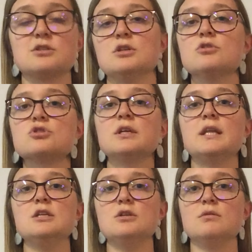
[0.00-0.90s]
So usually
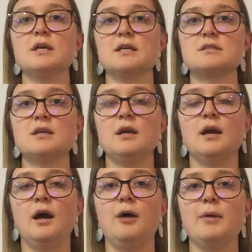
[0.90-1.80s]
they do this
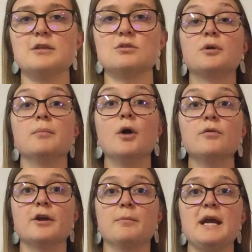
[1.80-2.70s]
um, to
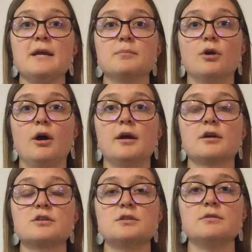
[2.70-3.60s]
promote their paid products.